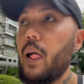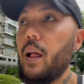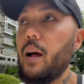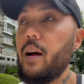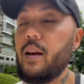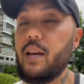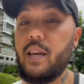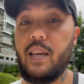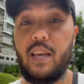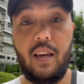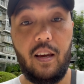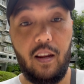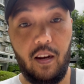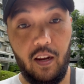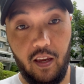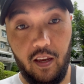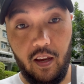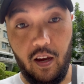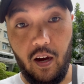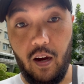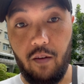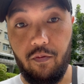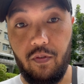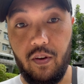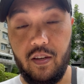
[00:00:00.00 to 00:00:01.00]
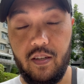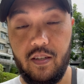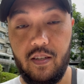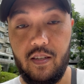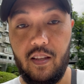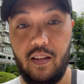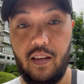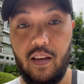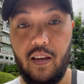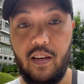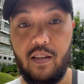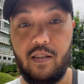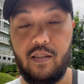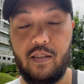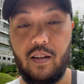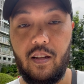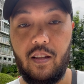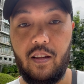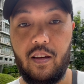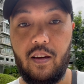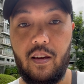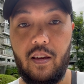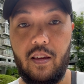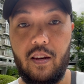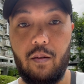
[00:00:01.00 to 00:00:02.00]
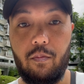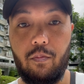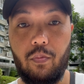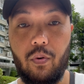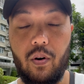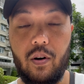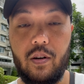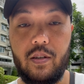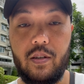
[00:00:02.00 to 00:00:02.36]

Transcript: healing, obviously, is still an important